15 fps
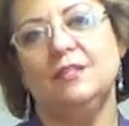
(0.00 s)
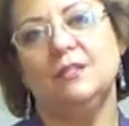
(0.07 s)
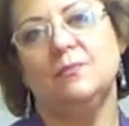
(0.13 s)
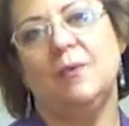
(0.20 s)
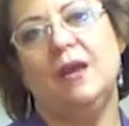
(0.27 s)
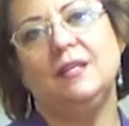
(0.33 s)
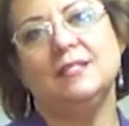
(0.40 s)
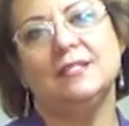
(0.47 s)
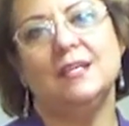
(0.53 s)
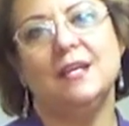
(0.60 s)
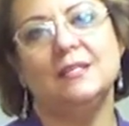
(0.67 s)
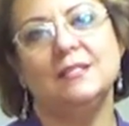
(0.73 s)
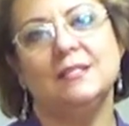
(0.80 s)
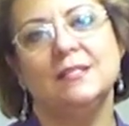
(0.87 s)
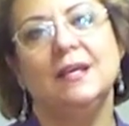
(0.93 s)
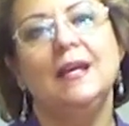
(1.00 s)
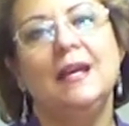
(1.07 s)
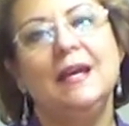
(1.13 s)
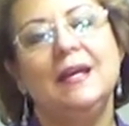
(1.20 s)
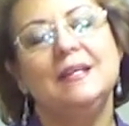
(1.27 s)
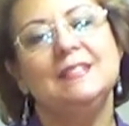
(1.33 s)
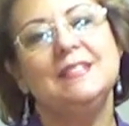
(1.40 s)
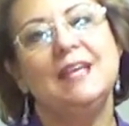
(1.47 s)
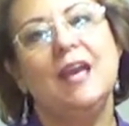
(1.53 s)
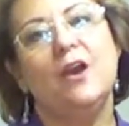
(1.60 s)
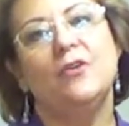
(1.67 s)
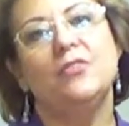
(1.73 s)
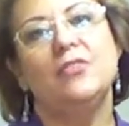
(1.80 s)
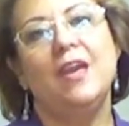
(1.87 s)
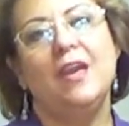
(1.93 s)
into the mindsets and see
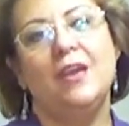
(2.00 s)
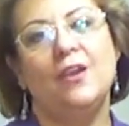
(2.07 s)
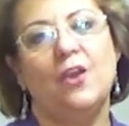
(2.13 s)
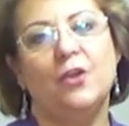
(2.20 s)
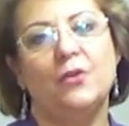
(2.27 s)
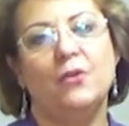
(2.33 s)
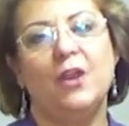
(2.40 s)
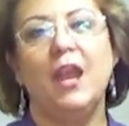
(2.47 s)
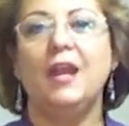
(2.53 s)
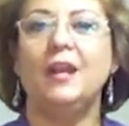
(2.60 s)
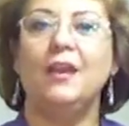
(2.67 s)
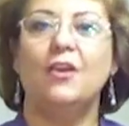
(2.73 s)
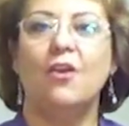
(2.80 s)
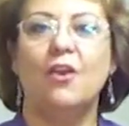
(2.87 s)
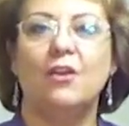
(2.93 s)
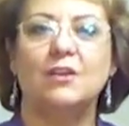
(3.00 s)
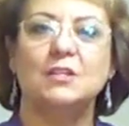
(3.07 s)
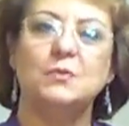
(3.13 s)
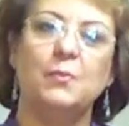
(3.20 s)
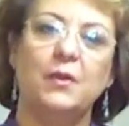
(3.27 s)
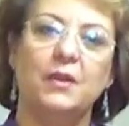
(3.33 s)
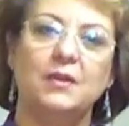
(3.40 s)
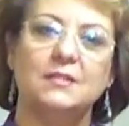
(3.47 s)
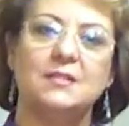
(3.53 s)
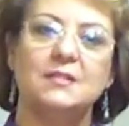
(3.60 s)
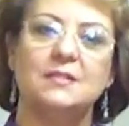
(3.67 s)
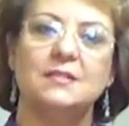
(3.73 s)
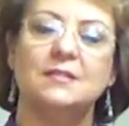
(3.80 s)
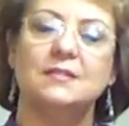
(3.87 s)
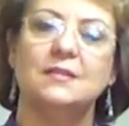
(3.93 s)
how they are creating our
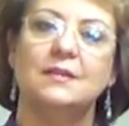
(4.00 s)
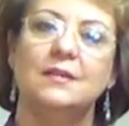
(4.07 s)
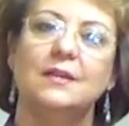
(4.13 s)
experiences.